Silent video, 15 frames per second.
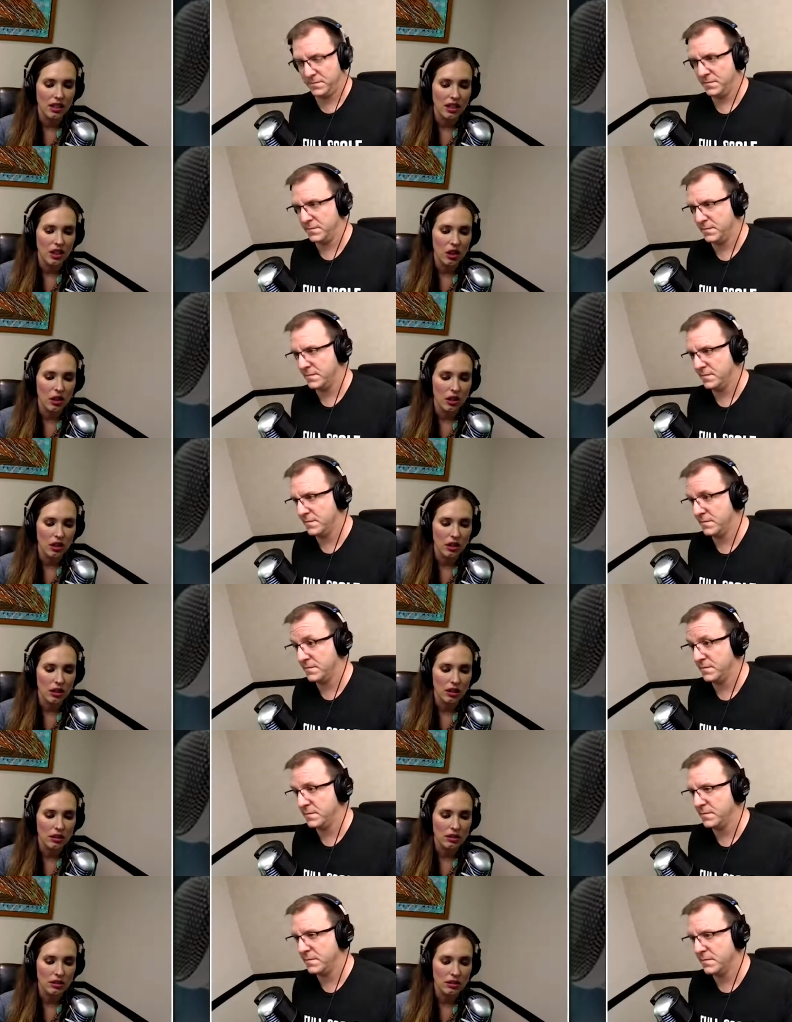
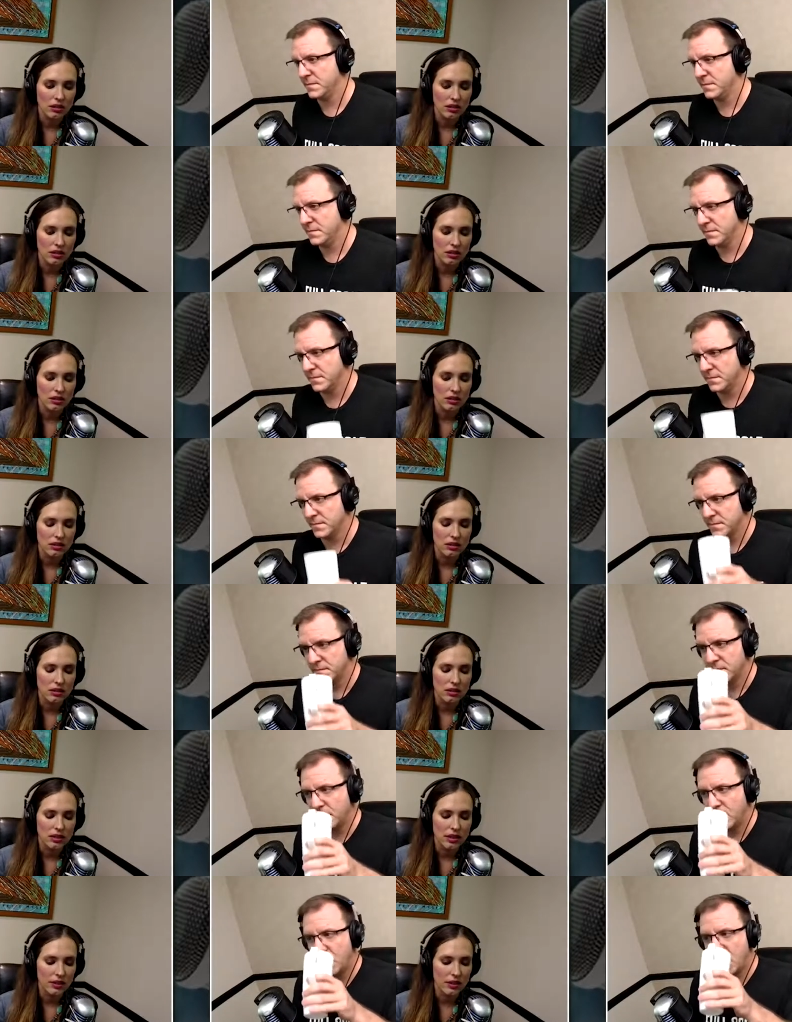Speaker 1: are
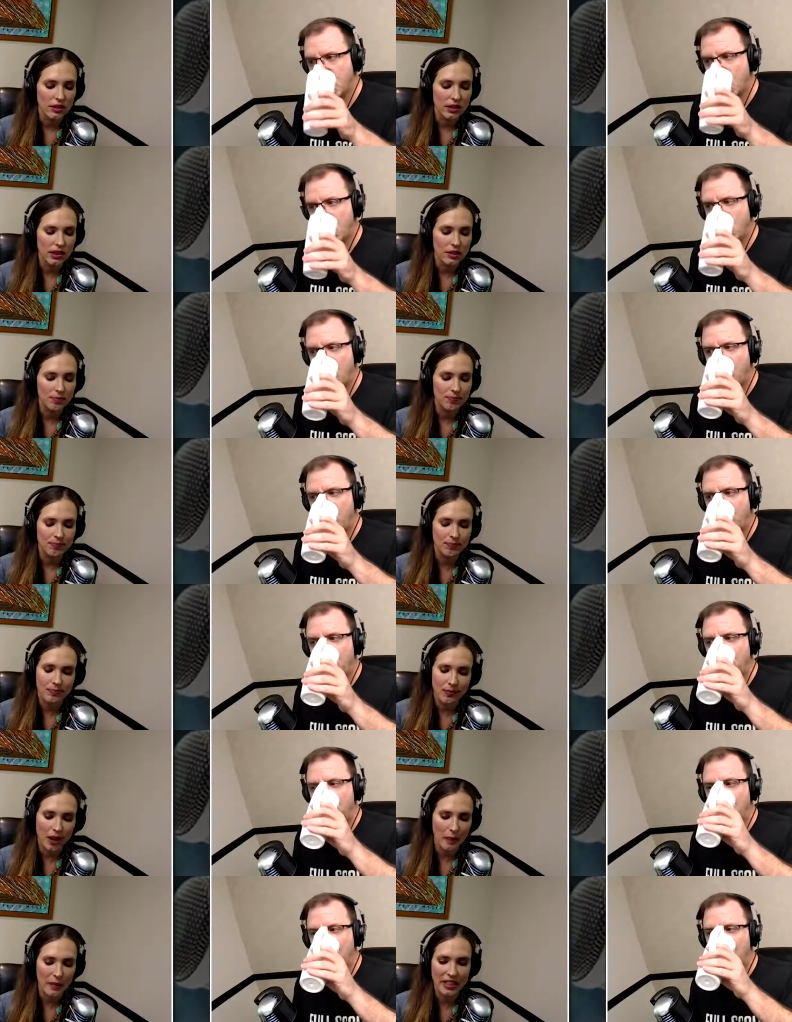they're
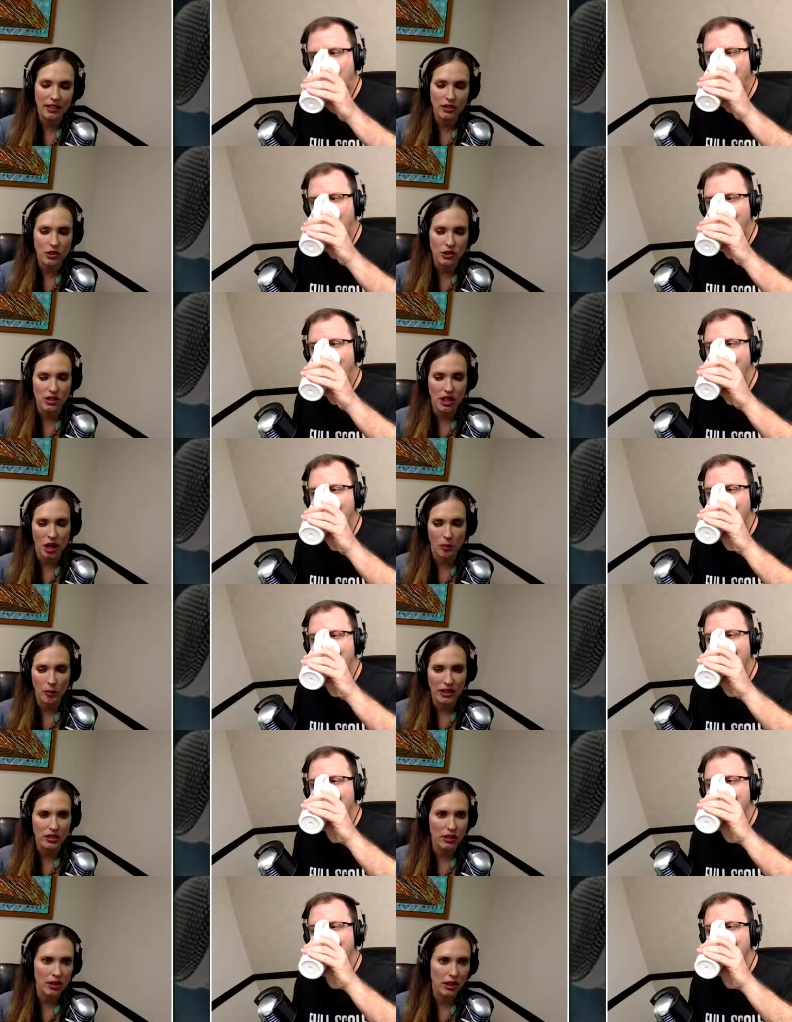I mean, they're just not my
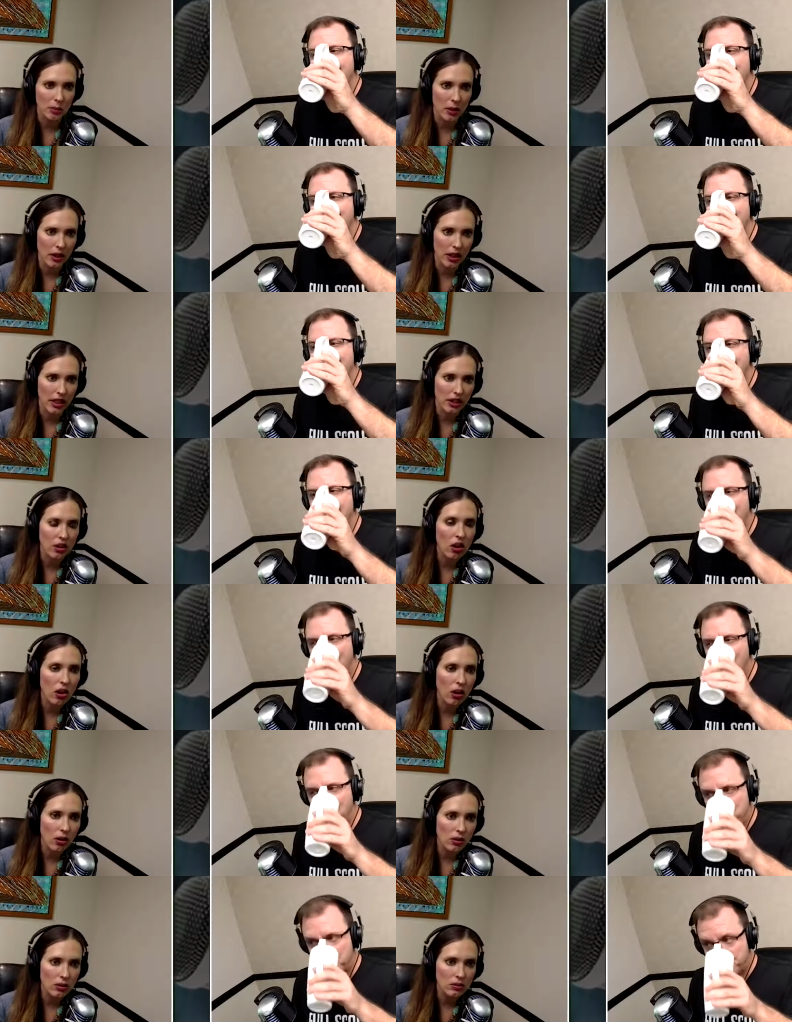target market at
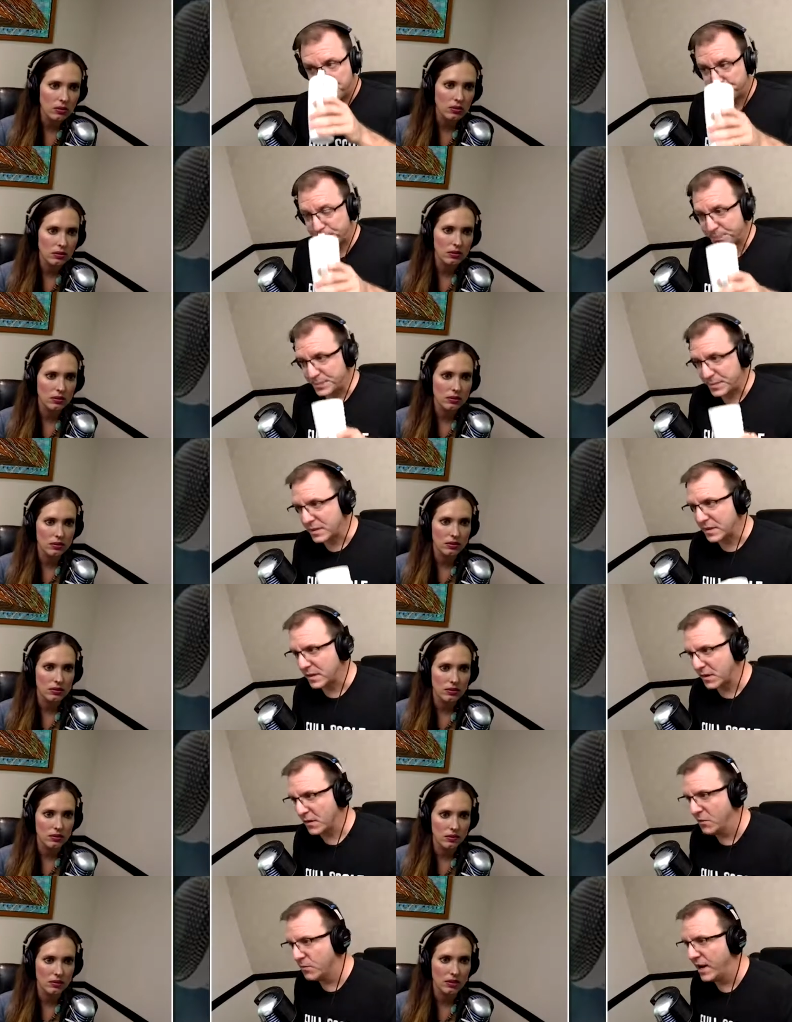all.
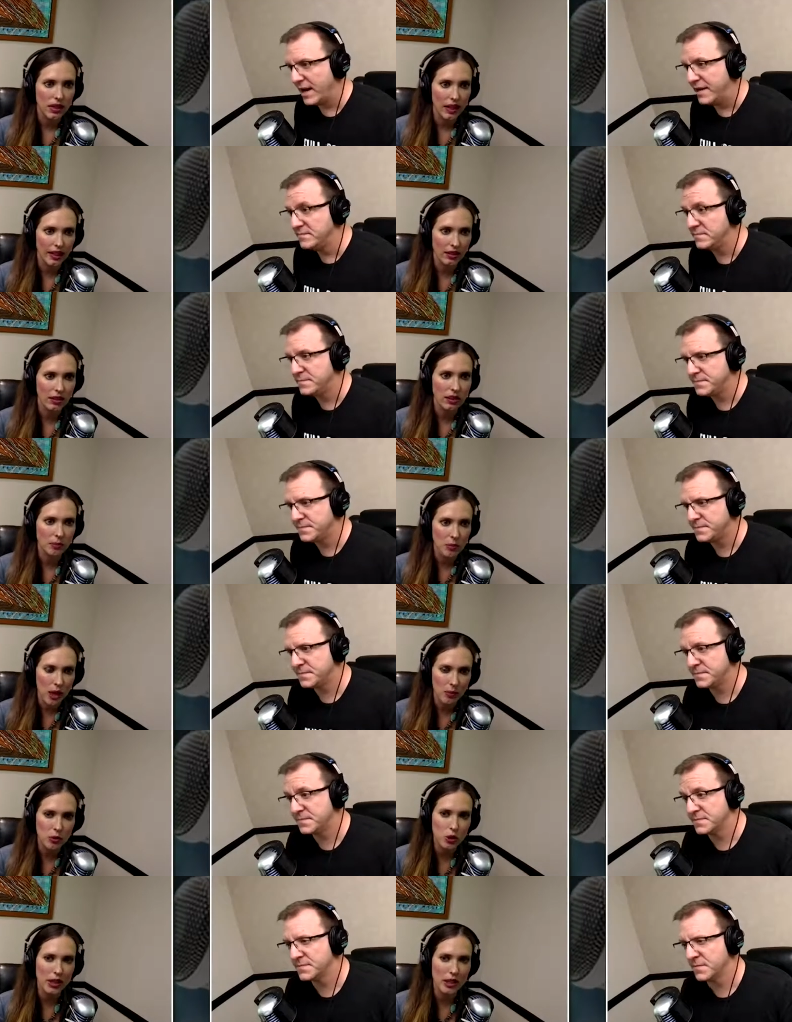Right. I don't
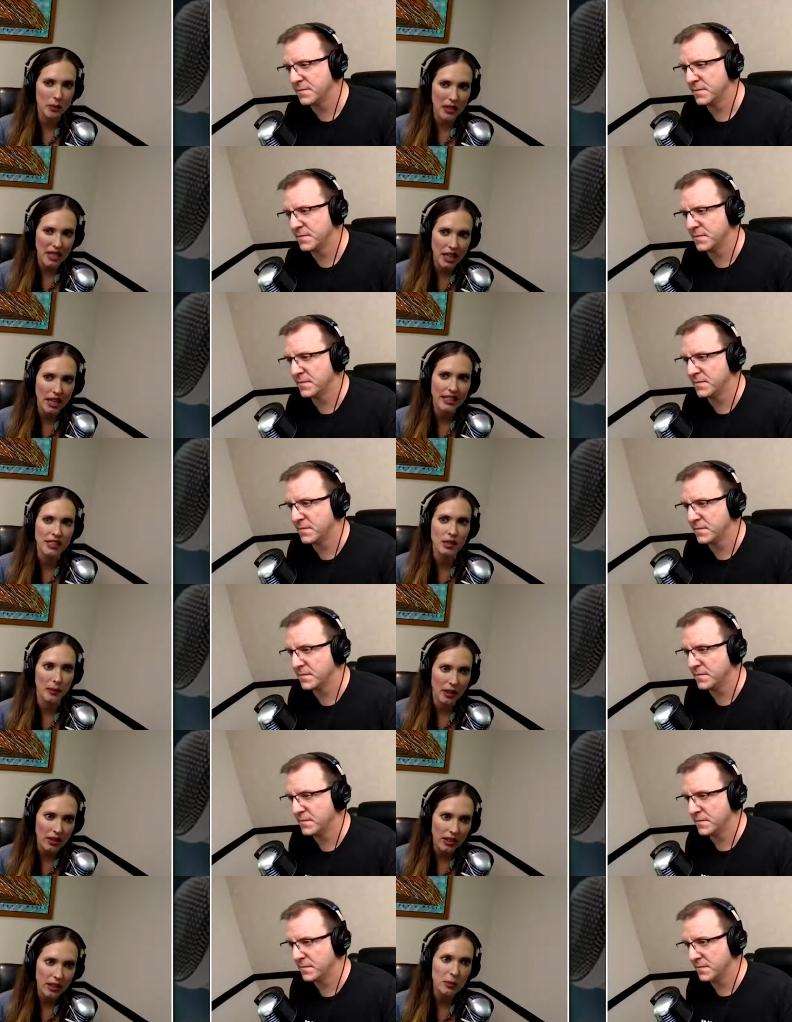I'm trying to be nice
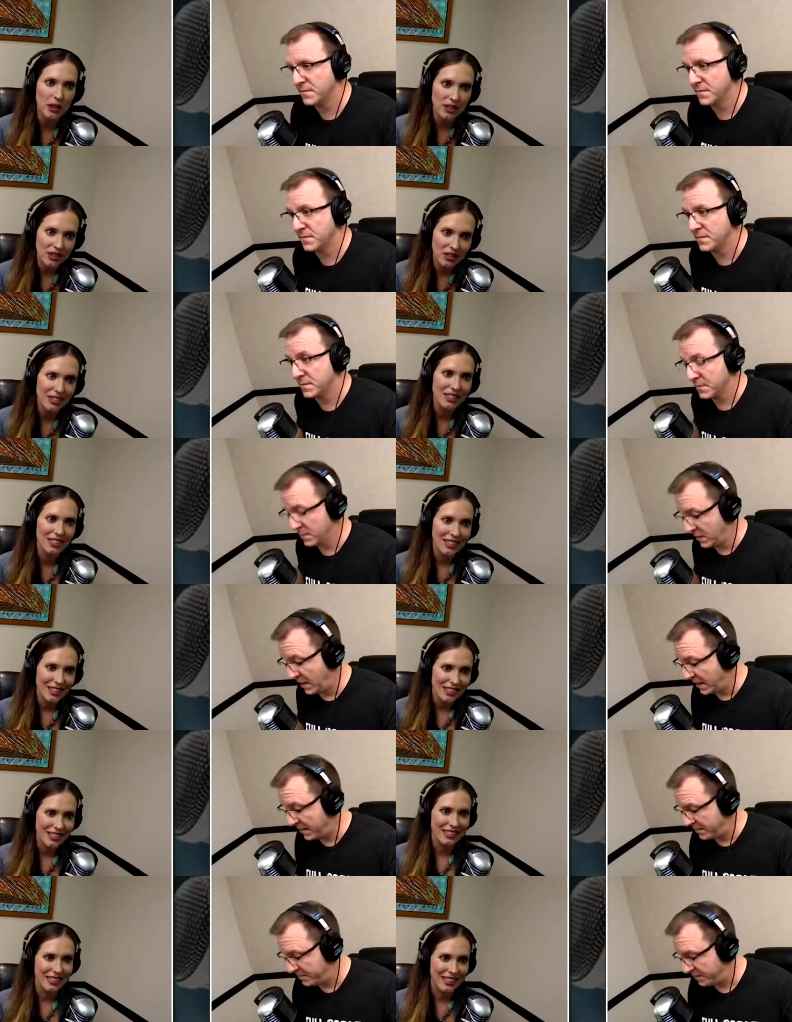about it, but yeah.
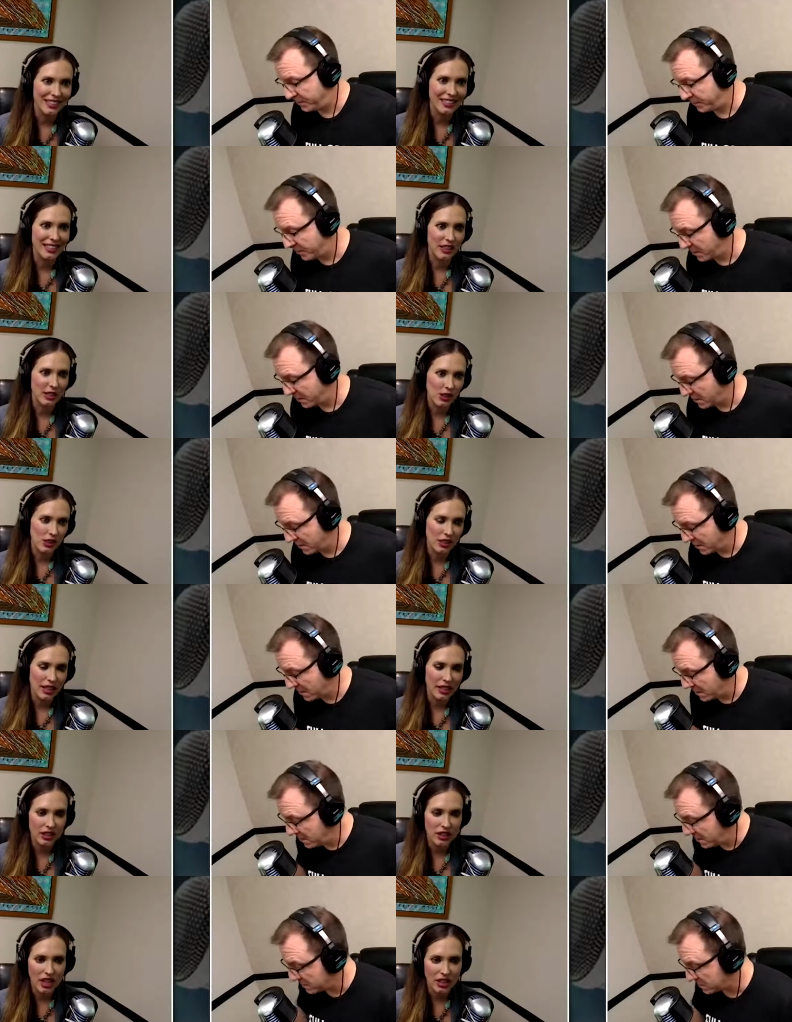They just they
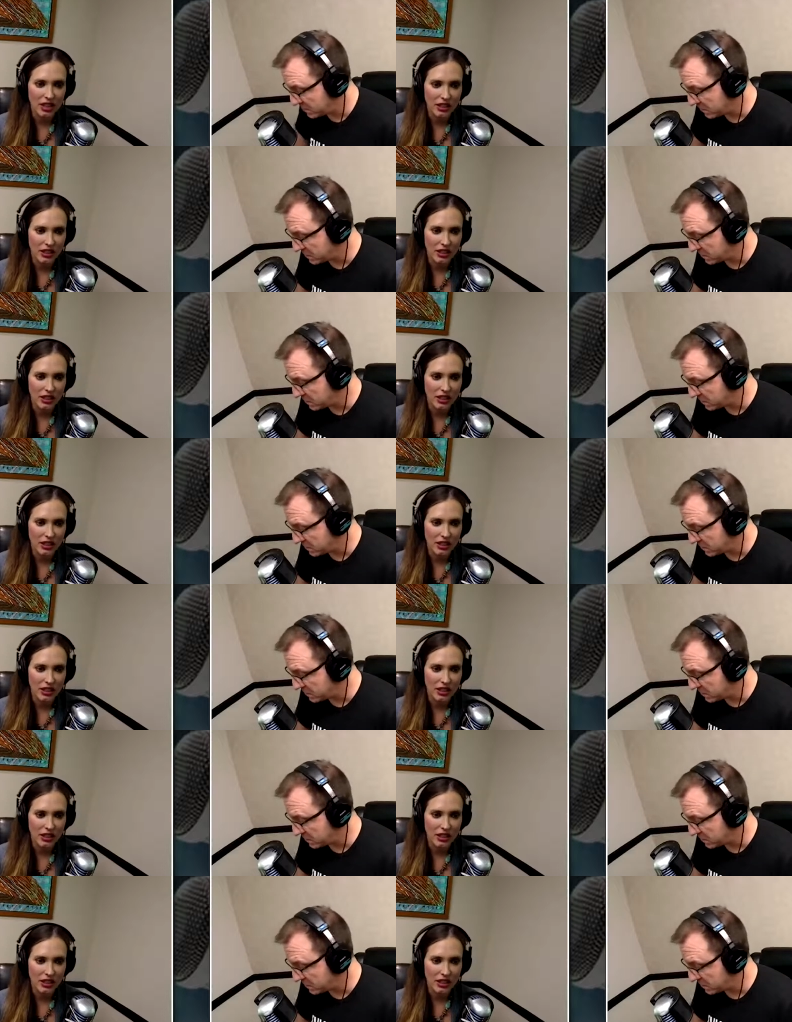just kind of